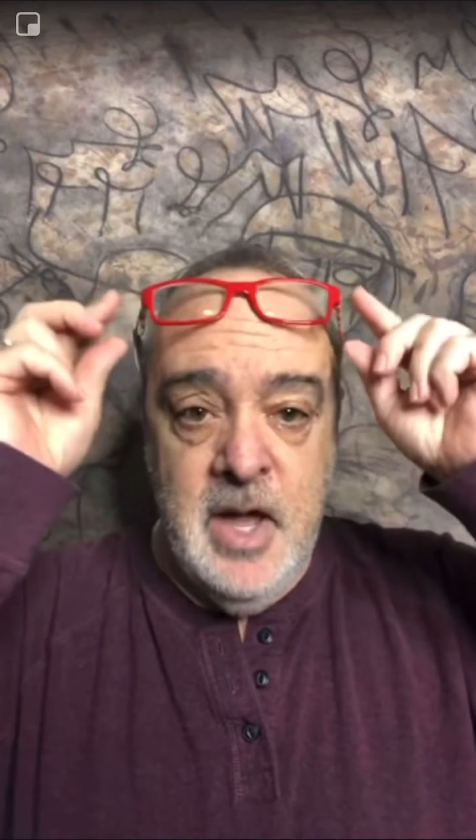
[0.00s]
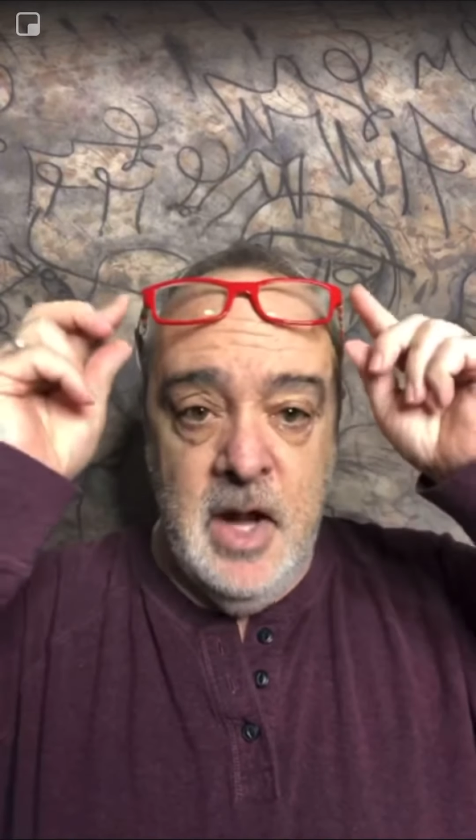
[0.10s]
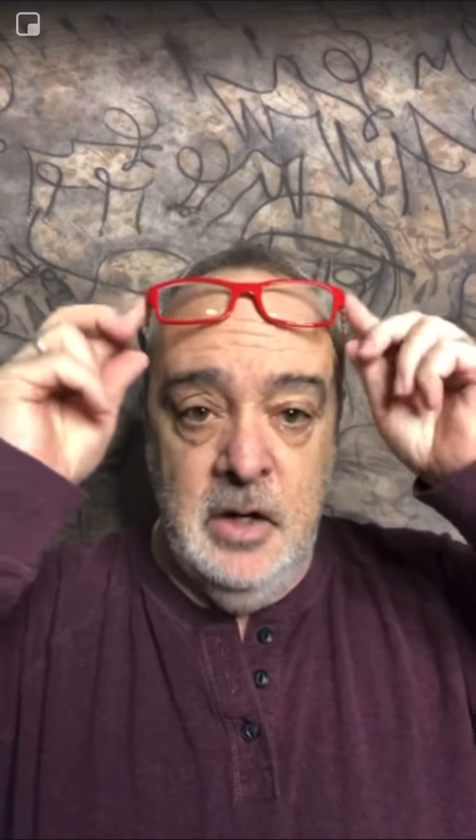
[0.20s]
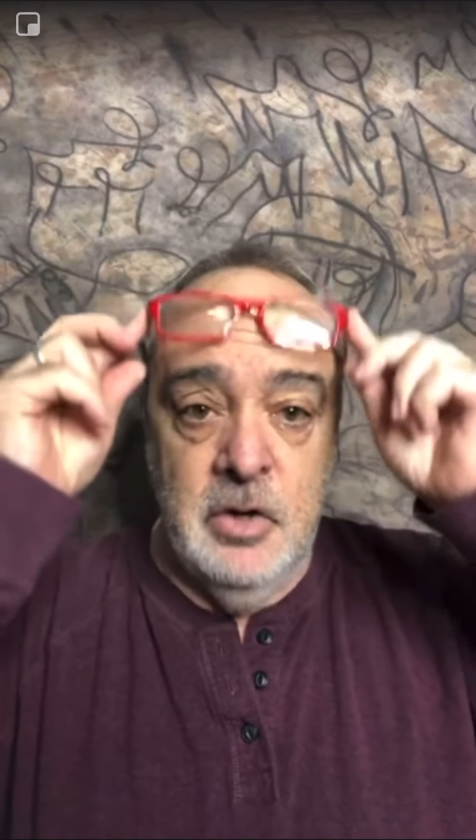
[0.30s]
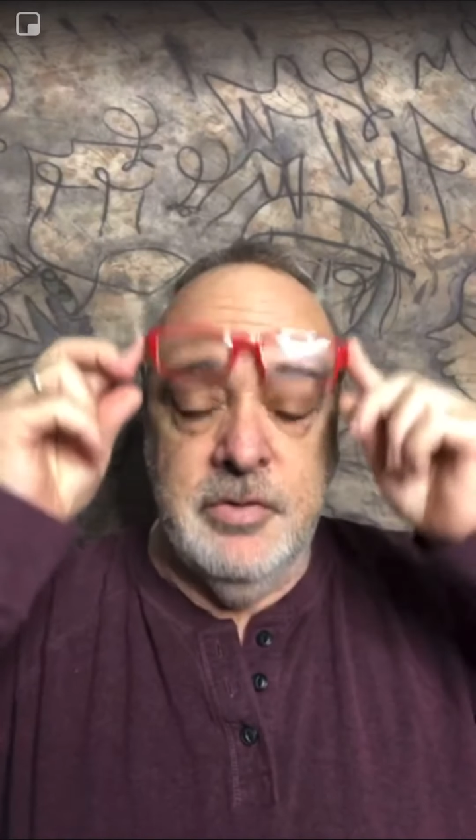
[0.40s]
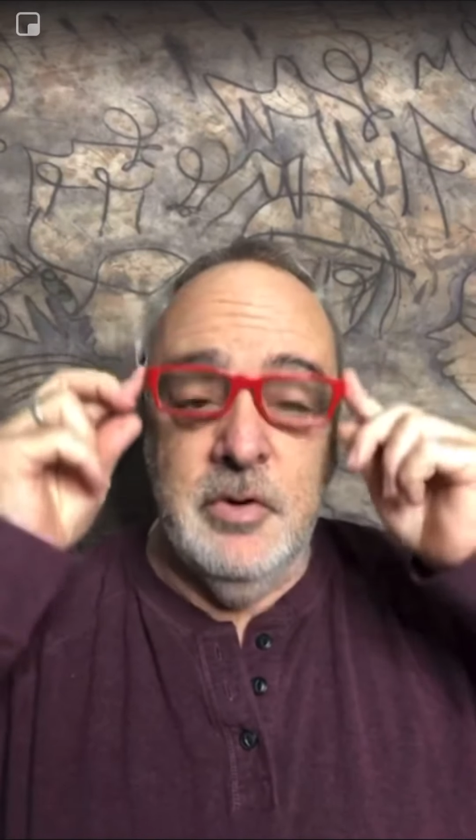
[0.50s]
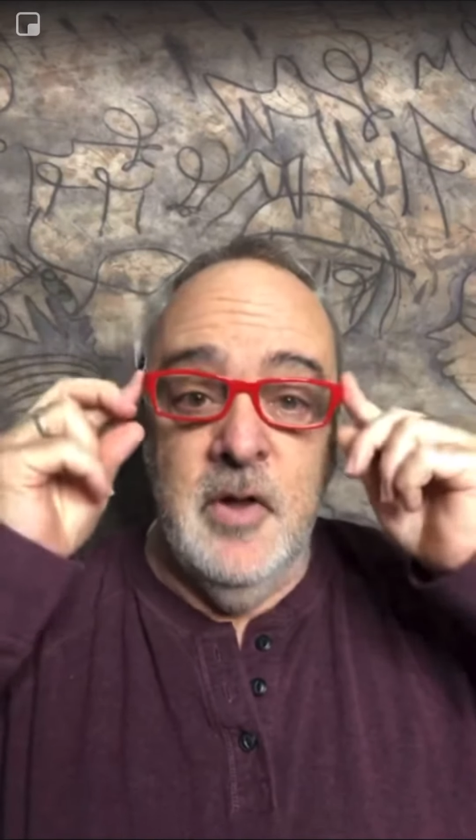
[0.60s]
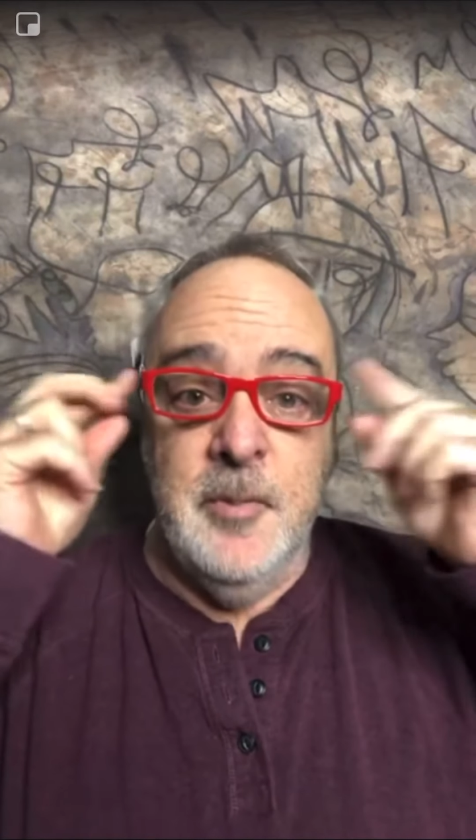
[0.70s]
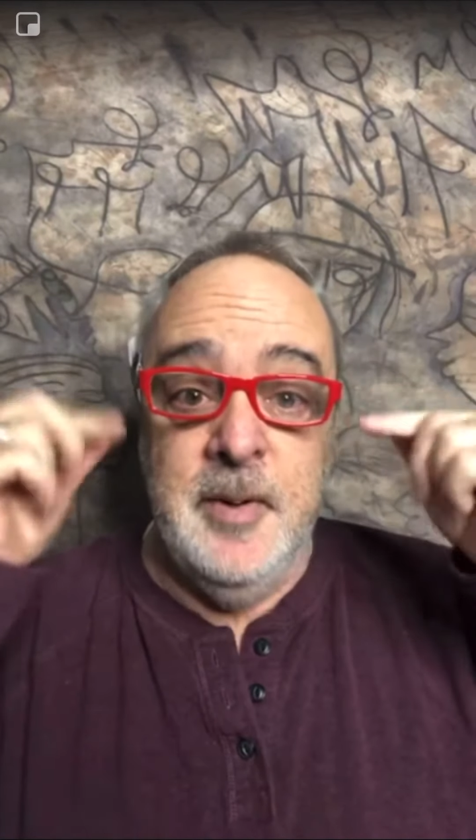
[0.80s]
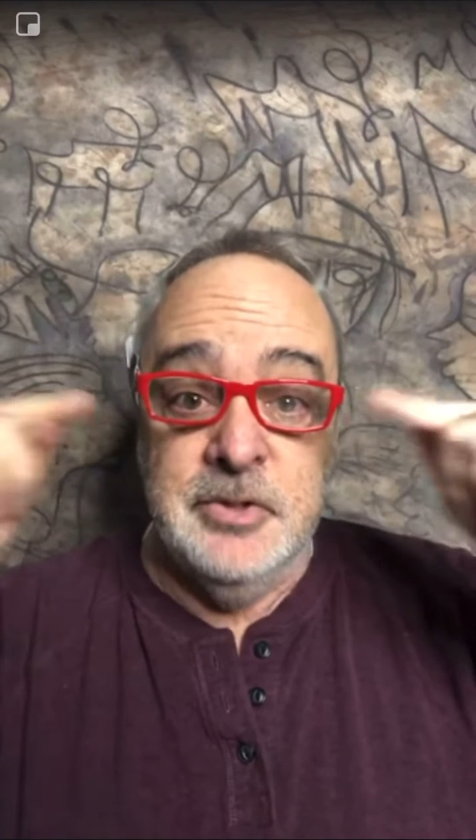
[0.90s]
got to look through
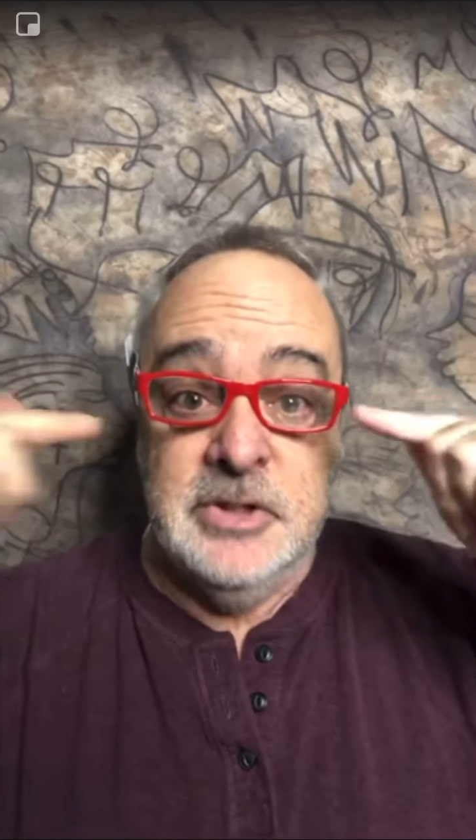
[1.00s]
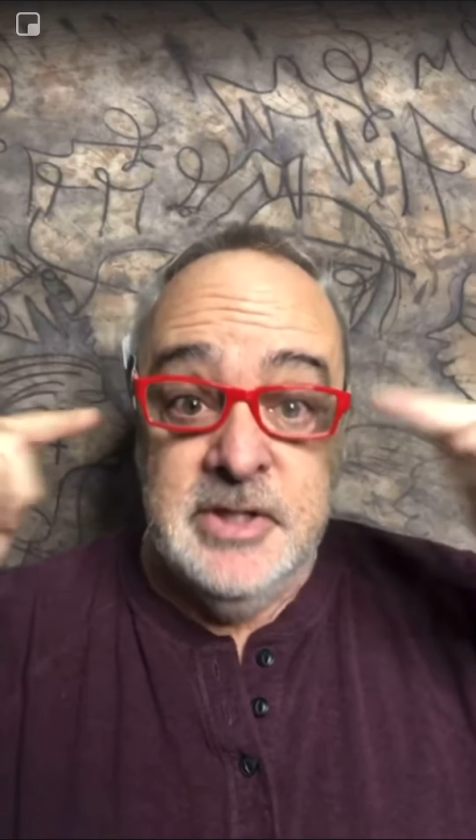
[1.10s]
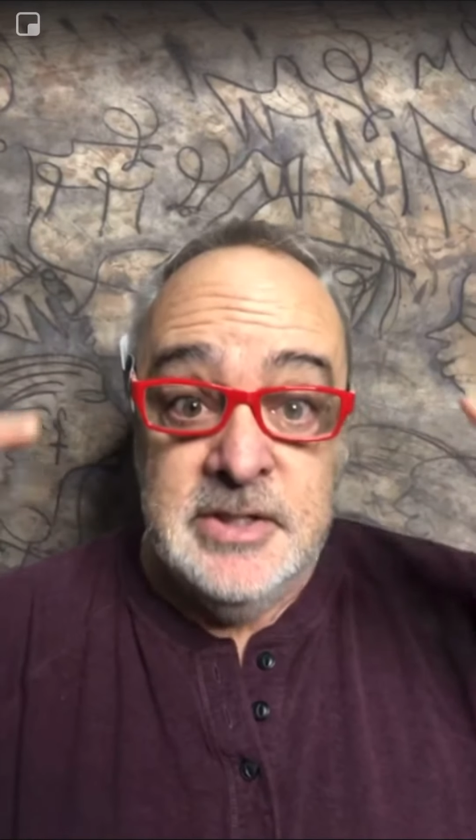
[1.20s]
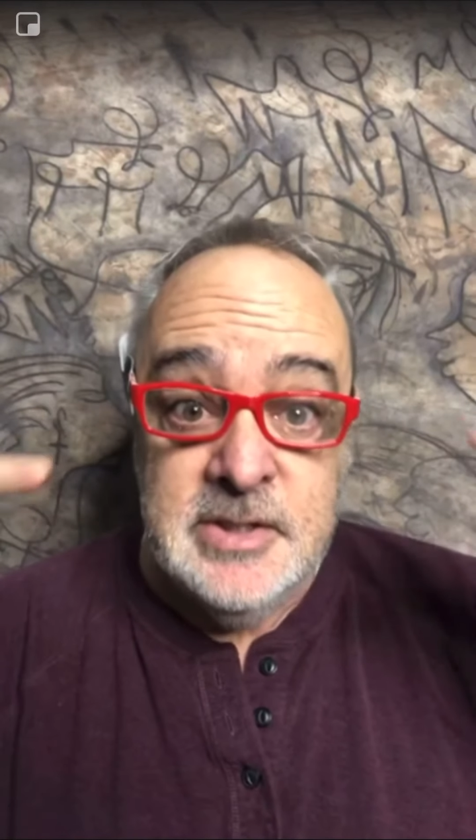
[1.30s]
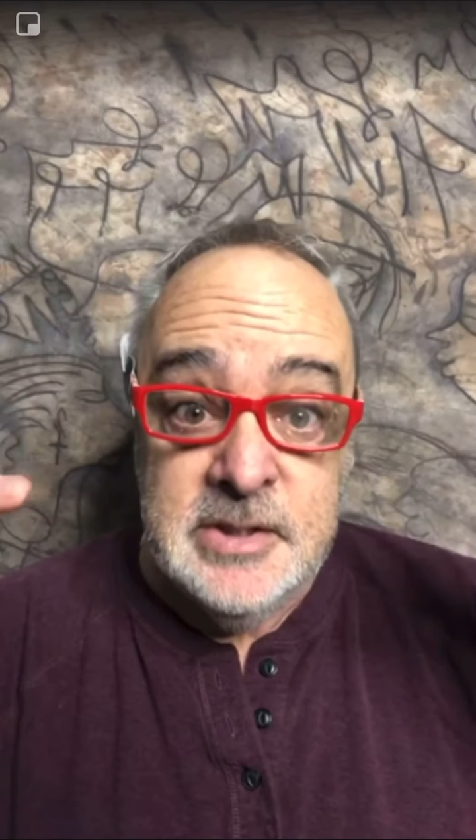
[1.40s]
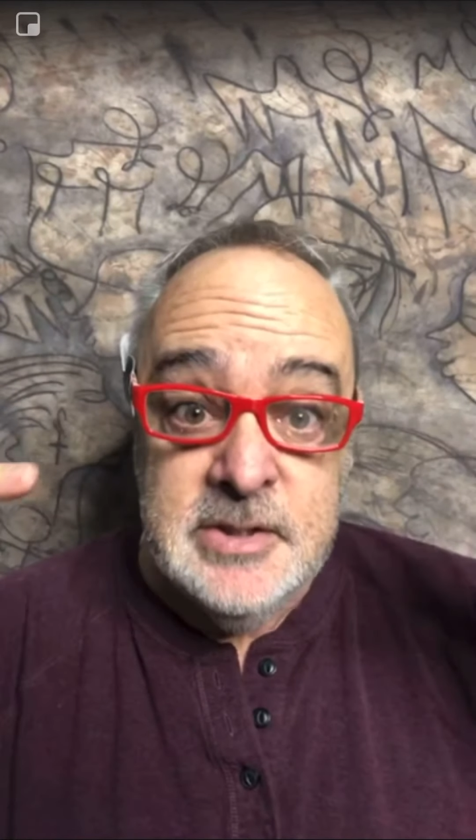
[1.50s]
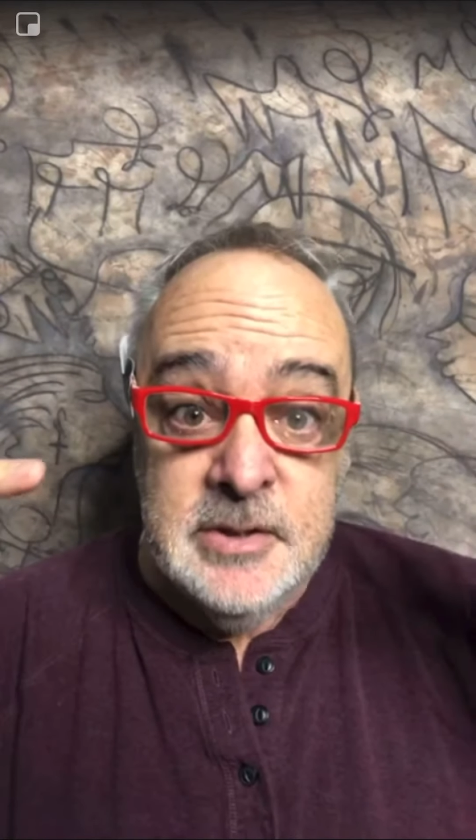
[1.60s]
other people's lenses.